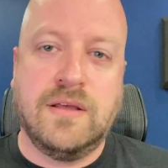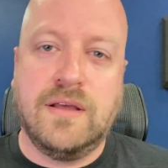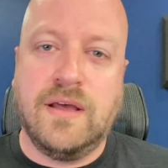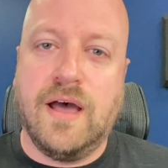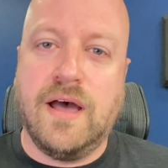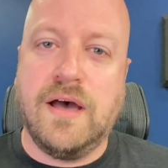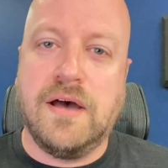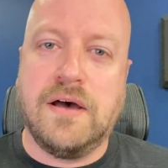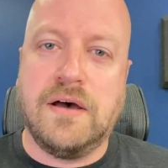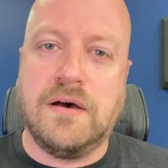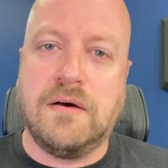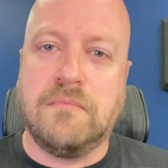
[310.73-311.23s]

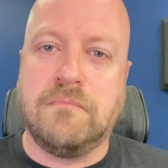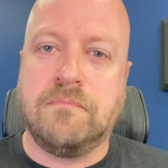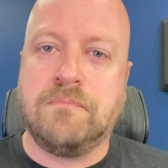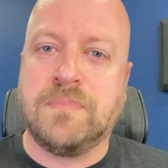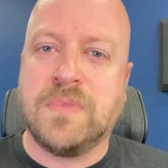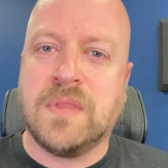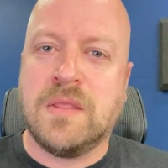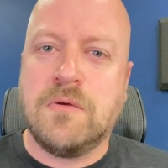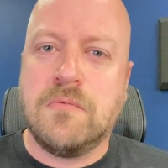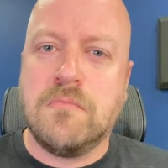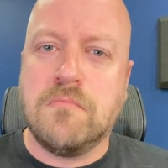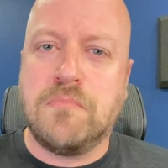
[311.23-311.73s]
Um,
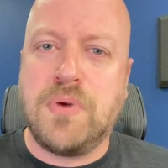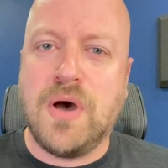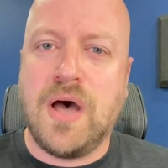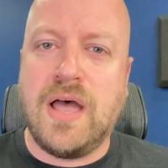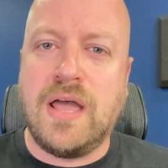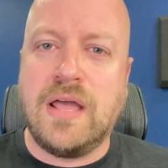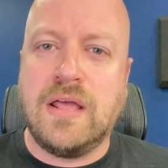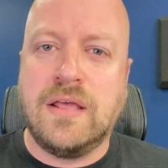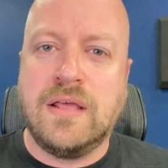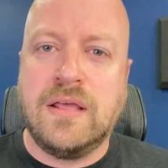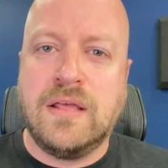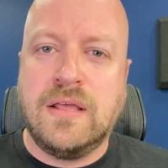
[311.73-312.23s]

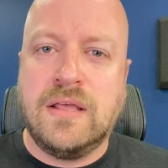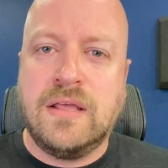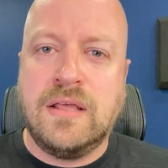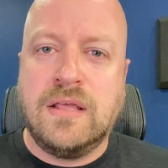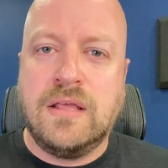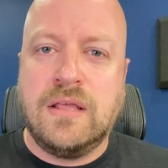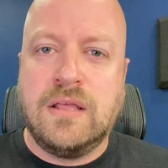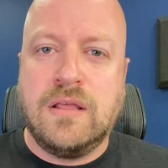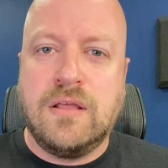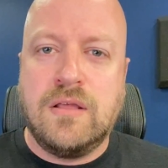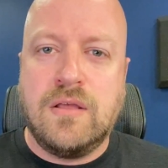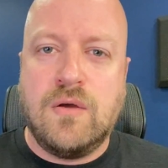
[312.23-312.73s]
but
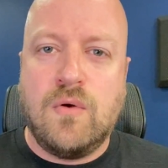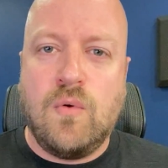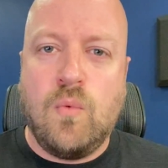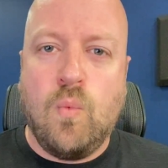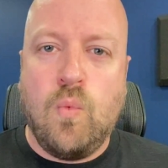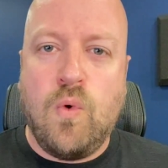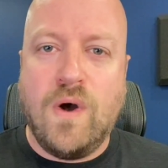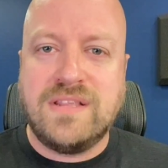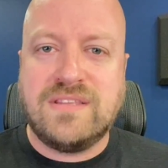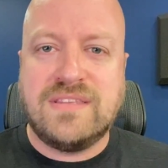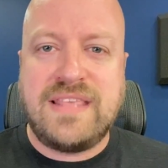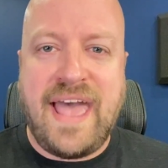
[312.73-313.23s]

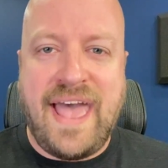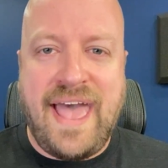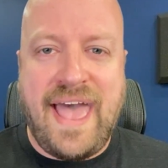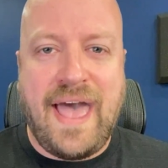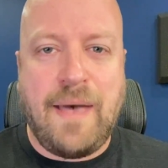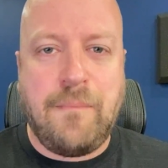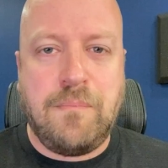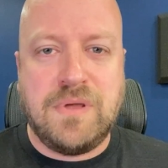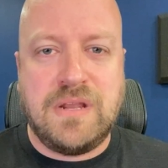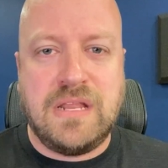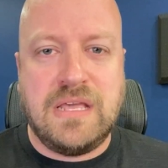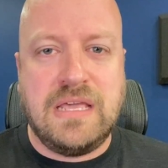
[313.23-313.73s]
what's
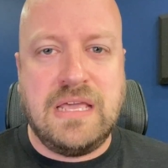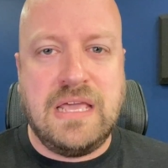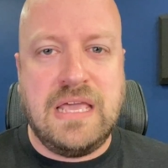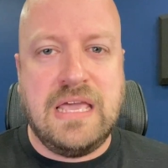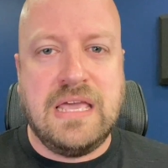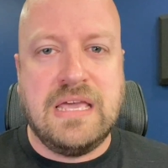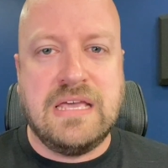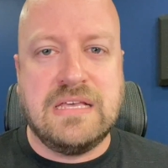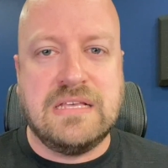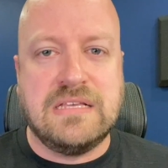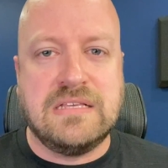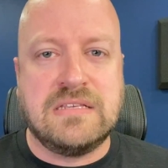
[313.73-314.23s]
happening
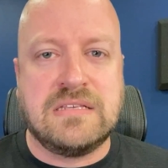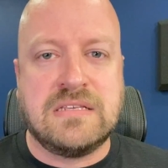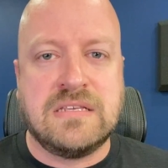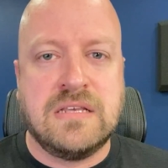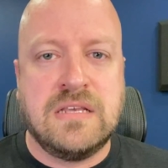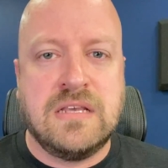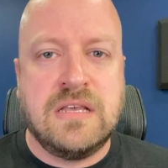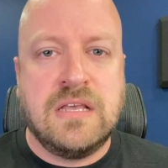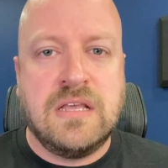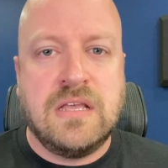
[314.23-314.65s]
is